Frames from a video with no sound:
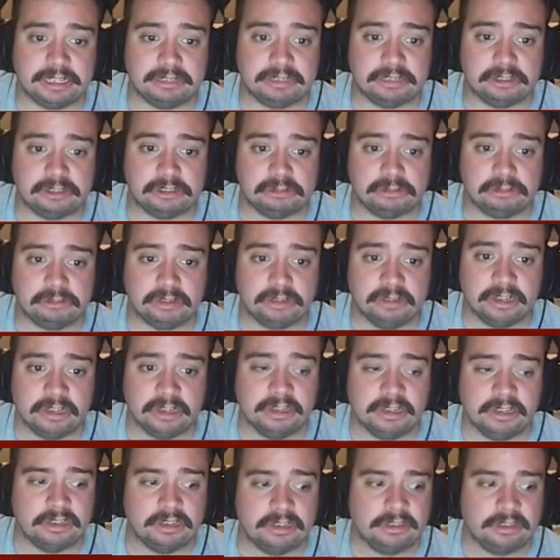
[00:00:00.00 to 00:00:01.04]
right. You have to
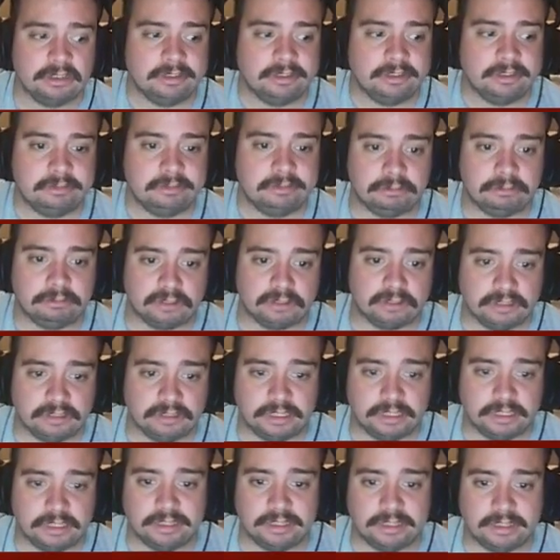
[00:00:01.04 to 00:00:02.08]
use the errata.
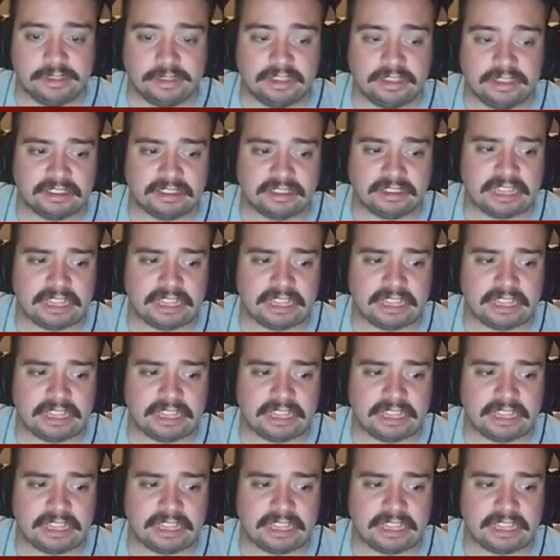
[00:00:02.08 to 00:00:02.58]
The errata.